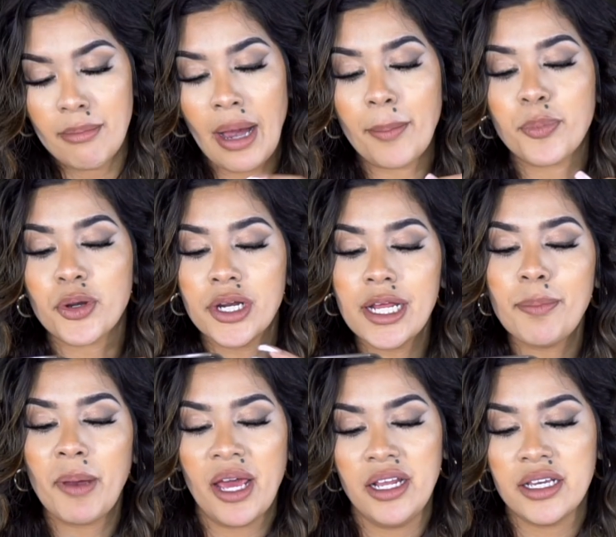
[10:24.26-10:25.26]
My pretty
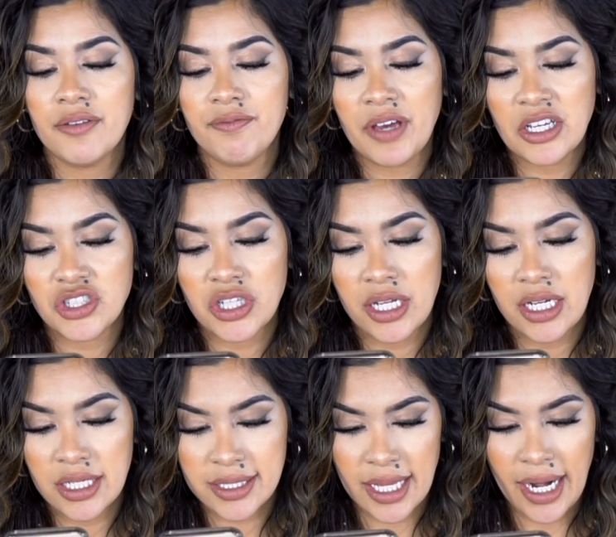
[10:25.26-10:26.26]
petty confession
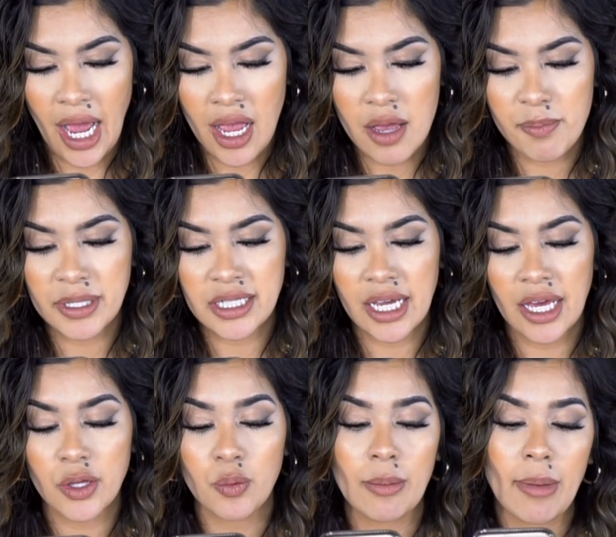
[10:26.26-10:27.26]
is that I have been
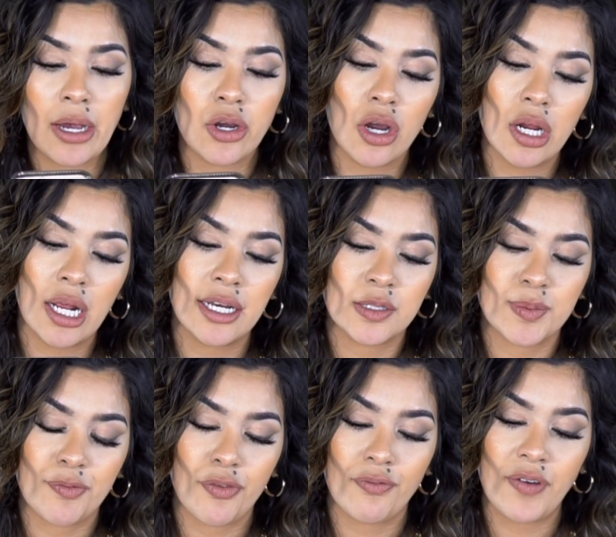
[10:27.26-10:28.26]
together with my current
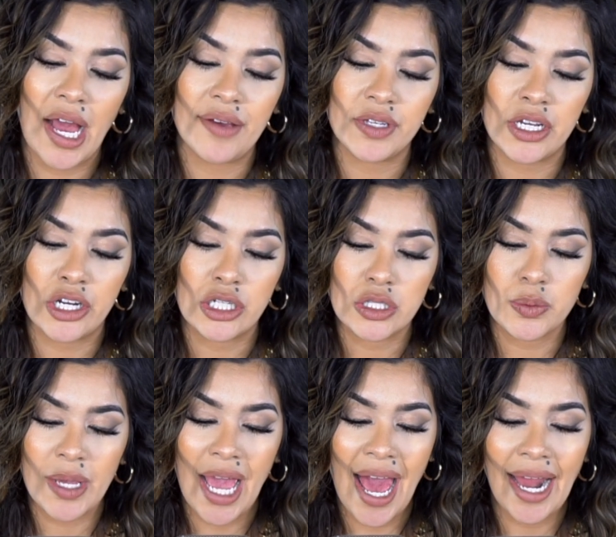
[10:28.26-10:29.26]
husband for 5 years.
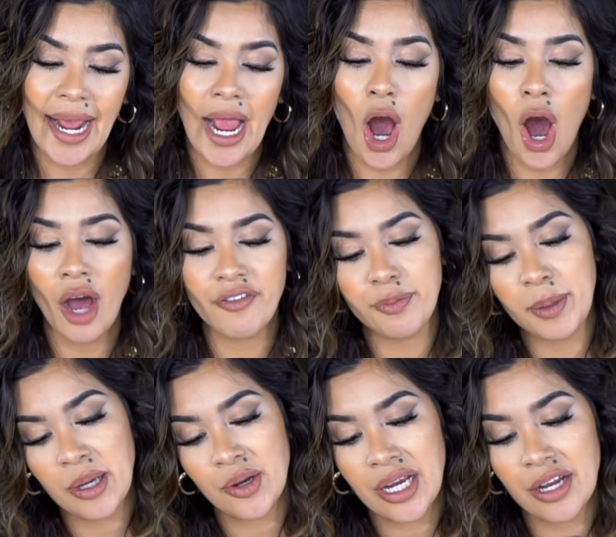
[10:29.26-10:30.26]
We had an off
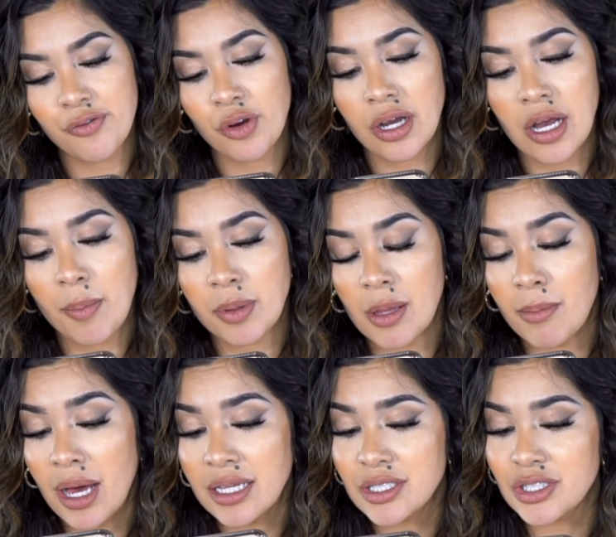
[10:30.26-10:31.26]
period for a couple of
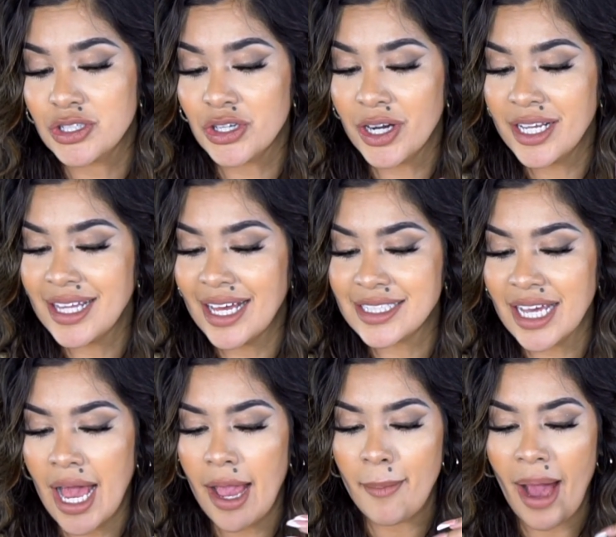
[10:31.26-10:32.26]
months. During that
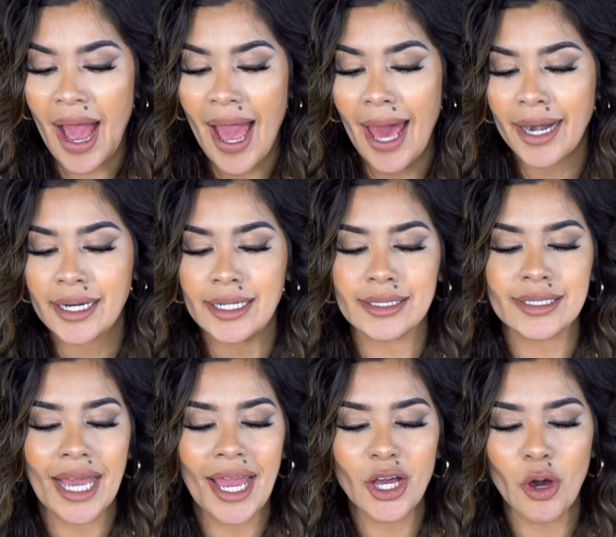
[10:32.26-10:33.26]
time, I had an
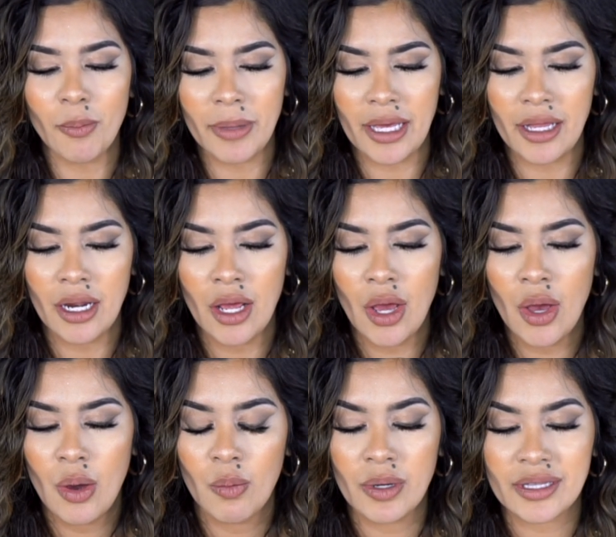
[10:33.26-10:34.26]
entanglement
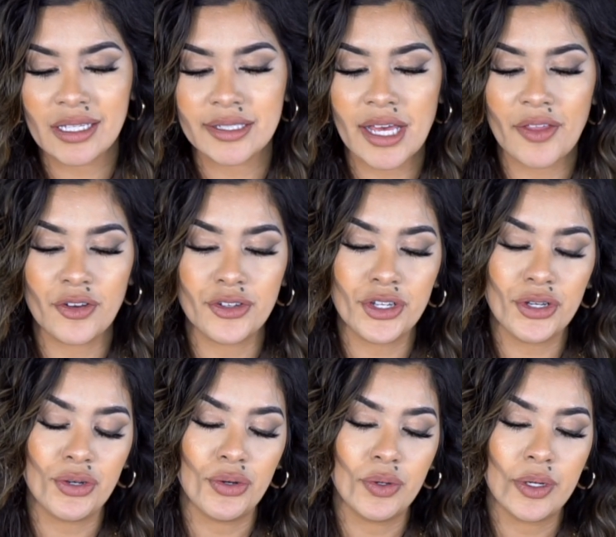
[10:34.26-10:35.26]
with this other
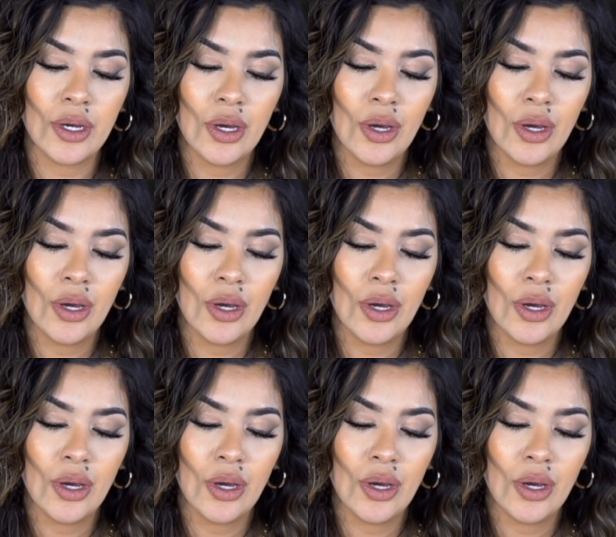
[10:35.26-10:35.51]
dude.